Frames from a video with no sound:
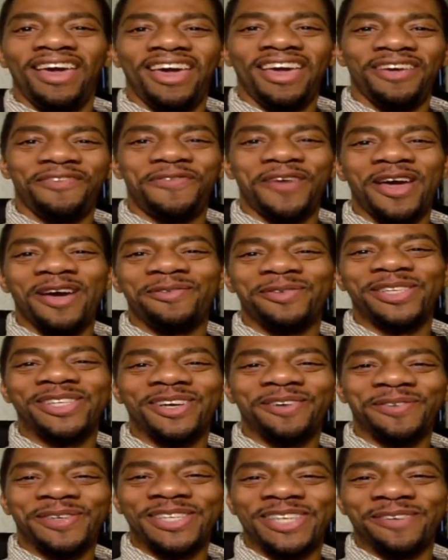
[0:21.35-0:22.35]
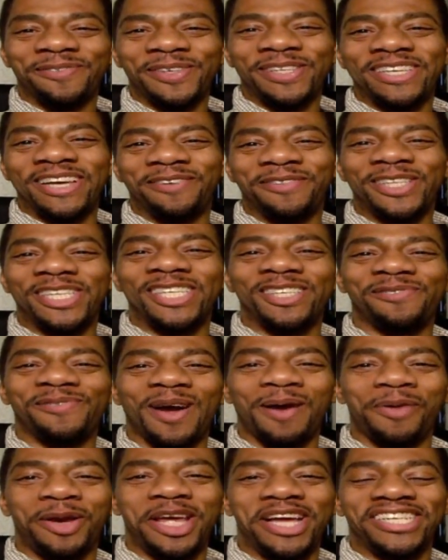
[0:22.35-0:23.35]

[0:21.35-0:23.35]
Hey fam, what's up, what's up, what's up? This is Robert